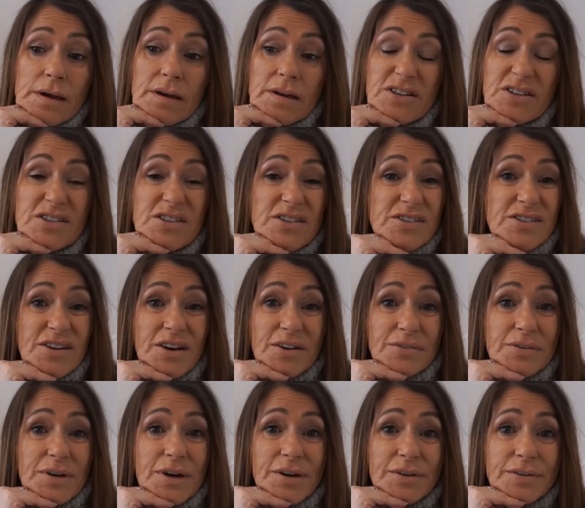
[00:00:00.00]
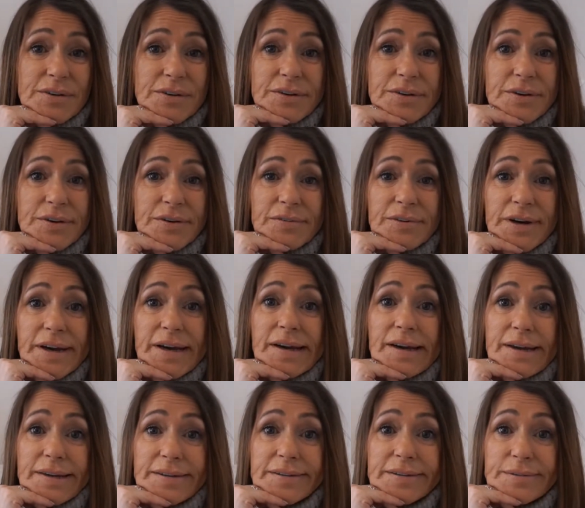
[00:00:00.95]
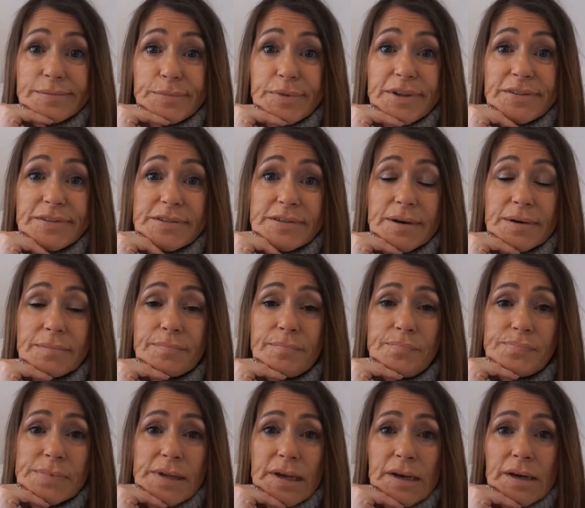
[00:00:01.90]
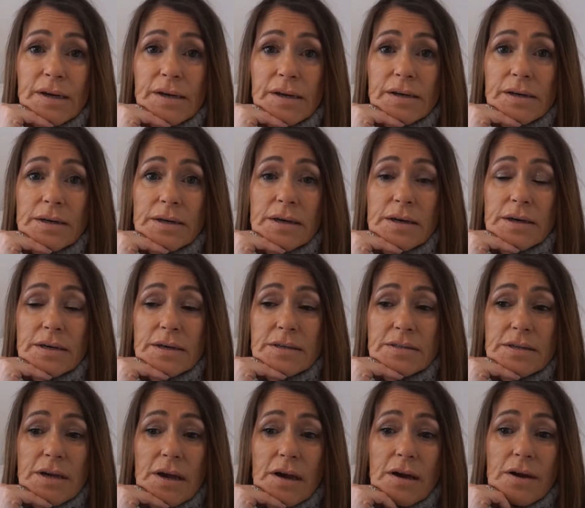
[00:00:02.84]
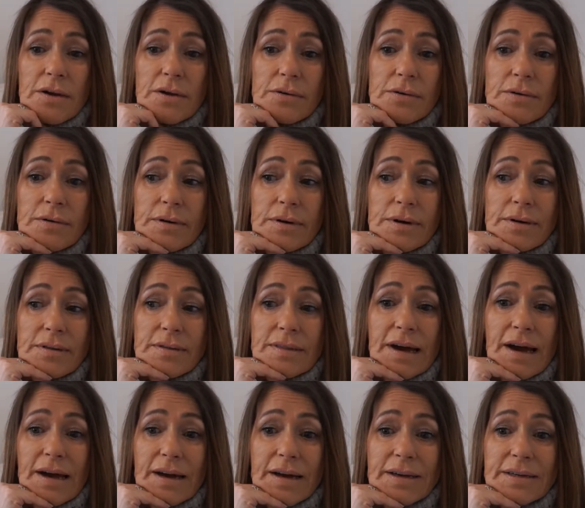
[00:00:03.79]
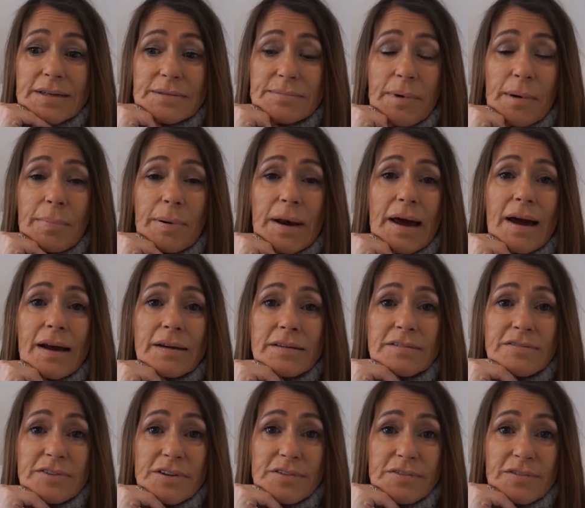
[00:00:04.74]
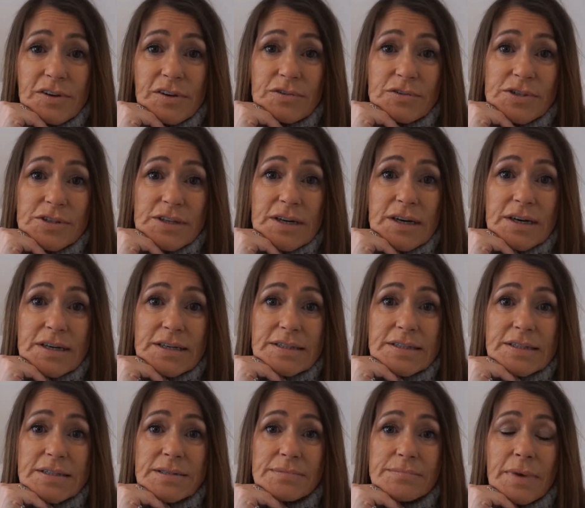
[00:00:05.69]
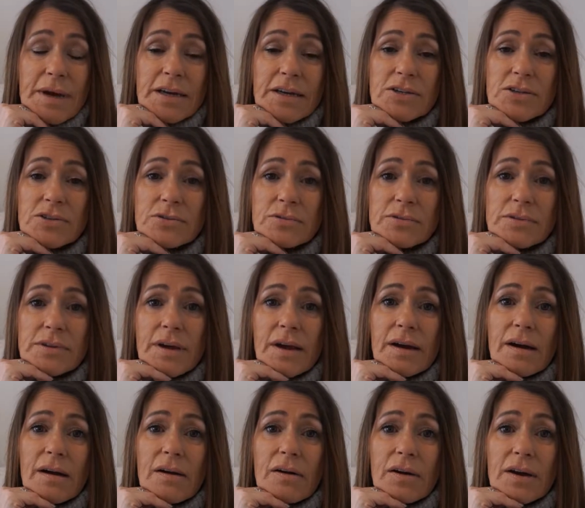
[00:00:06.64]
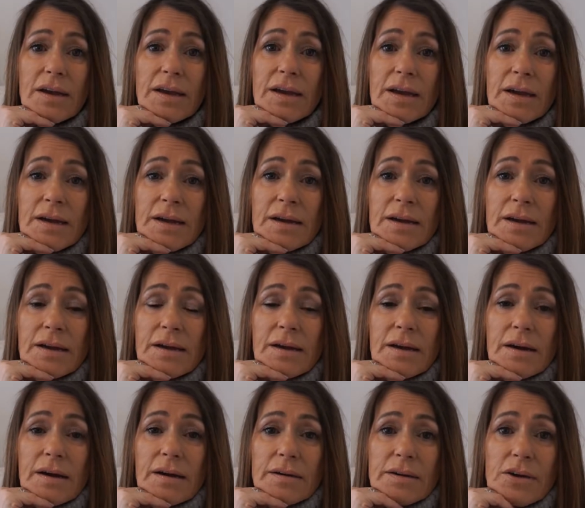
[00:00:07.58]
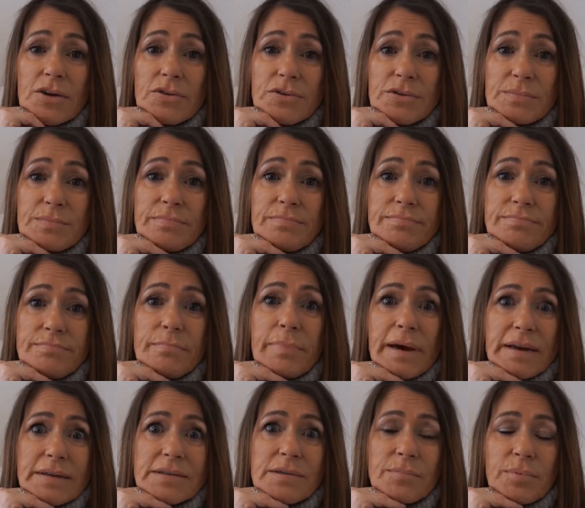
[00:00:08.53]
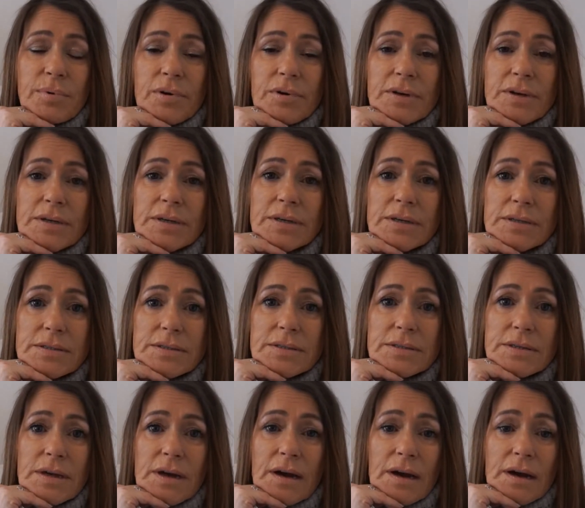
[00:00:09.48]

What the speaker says: you just don't know, do you, really, with some. So that is my plan for the future, is to make sure that I use better products.